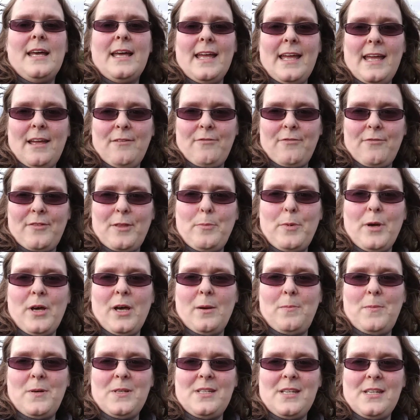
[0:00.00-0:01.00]
if the
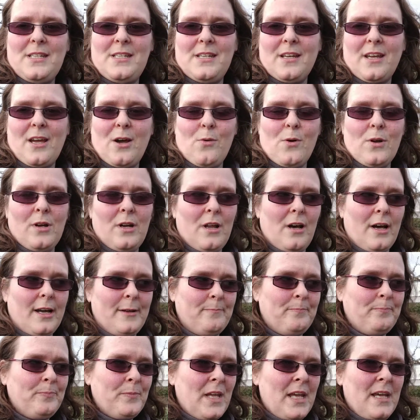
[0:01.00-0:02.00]
purpose is to go
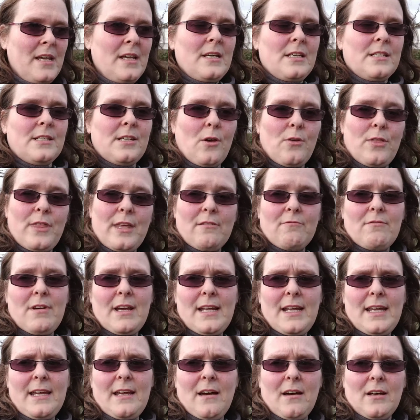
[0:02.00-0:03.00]
online. So think
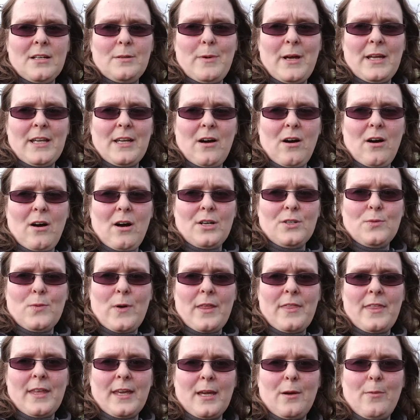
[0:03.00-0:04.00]
really hard about your
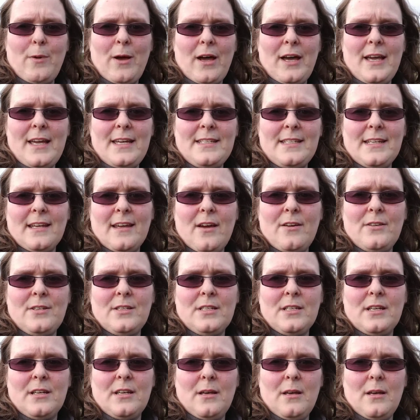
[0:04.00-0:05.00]
hardware. Think about, is it going
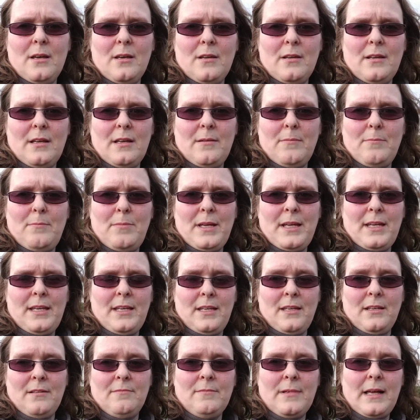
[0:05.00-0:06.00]
to be
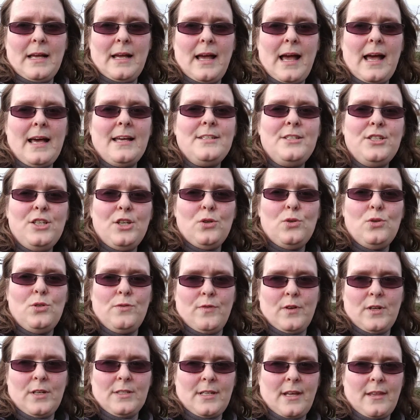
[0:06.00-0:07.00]
as
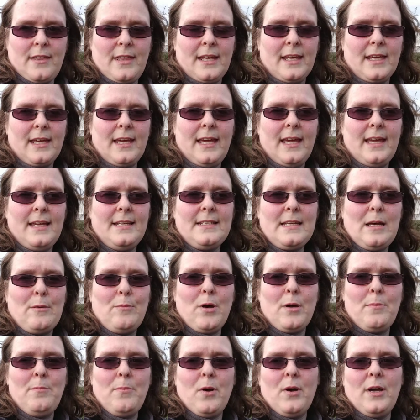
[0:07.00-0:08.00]
useful as I think it is?
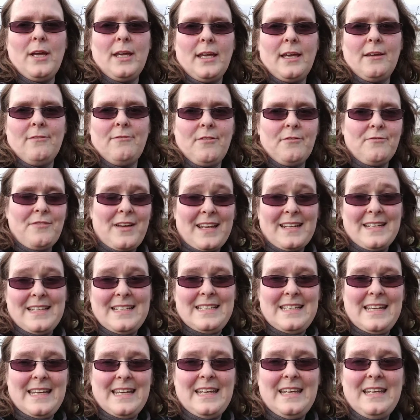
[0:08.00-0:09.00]
Am I buying it for
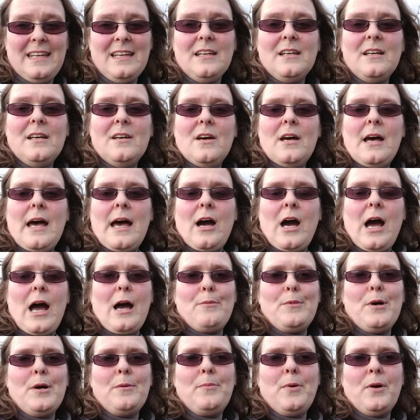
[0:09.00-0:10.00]
vanity?
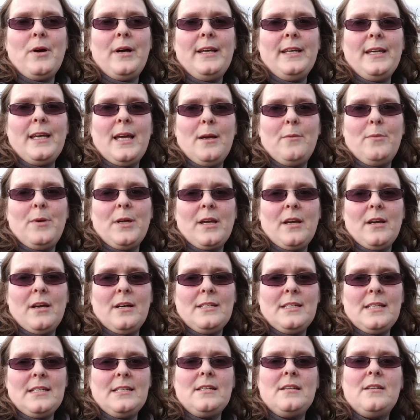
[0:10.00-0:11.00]
Am I buying it
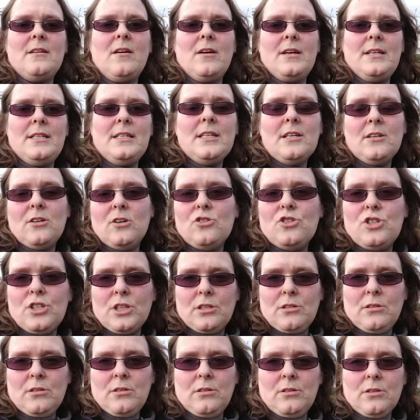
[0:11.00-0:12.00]
because it's an
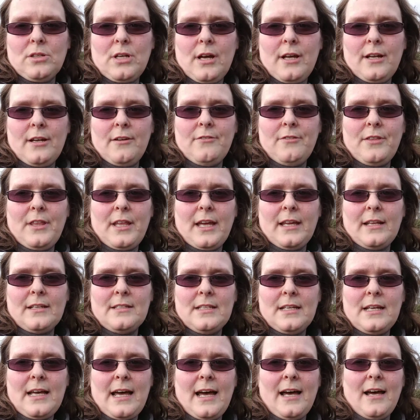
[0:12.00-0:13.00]
ideological kind of thing
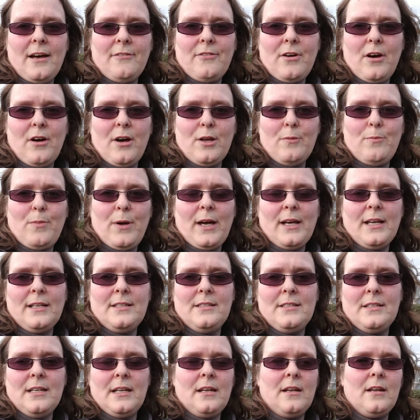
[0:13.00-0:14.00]
to have
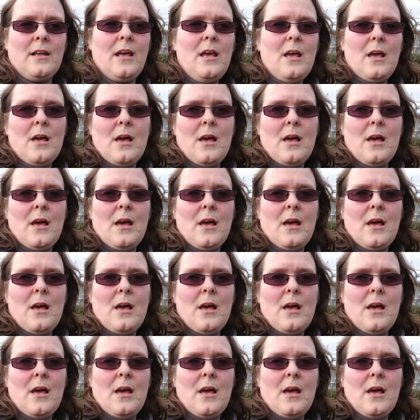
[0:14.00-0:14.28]
iPads and